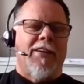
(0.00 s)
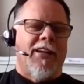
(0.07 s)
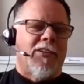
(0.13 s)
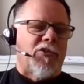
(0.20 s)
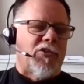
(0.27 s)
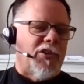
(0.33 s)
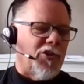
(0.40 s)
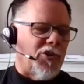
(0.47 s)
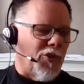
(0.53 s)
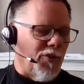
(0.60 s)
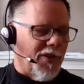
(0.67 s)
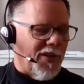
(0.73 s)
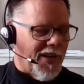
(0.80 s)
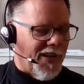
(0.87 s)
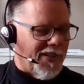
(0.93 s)
Next
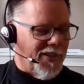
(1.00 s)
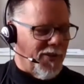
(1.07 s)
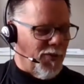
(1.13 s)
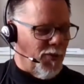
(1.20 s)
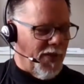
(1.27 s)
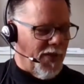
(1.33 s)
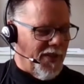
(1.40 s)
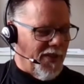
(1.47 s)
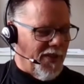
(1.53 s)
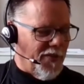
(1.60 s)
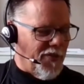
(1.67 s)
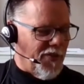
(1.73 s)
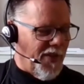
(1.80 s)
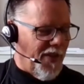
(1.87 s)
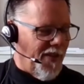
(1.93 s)
issue that I deal with
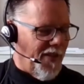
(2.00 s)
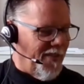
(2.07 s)
is